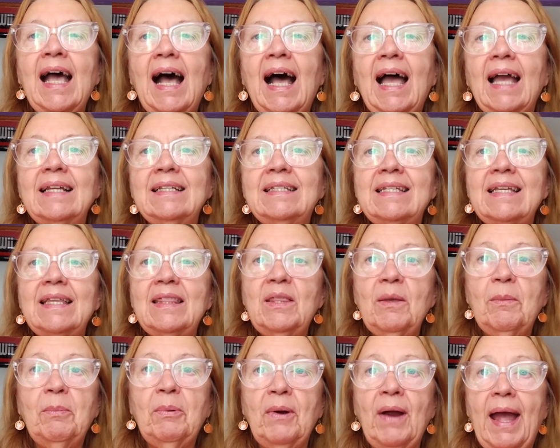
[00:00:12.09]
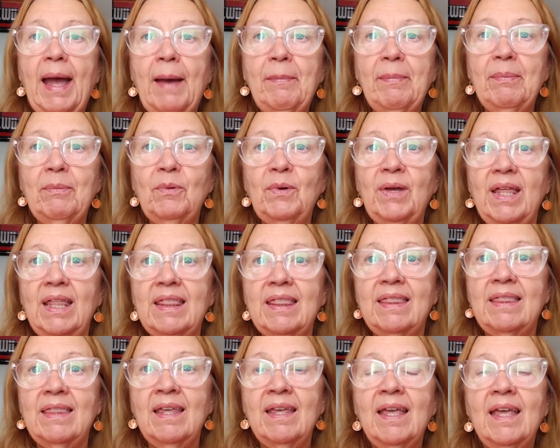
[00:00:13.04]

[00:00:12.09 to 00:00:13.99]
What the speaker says: I did the prep with